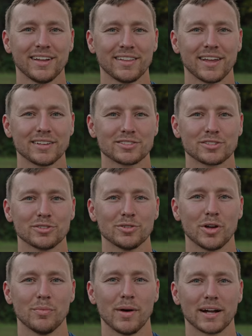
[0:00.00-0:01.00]
that screw
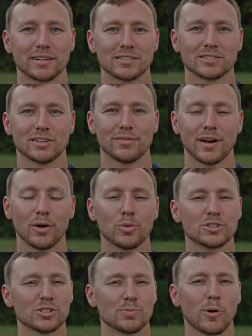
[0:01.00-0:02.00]
had backed itself out,
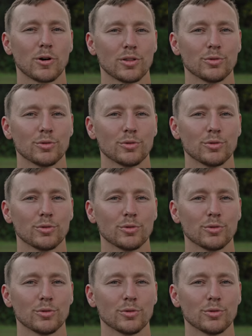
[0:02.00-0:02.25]
which is part of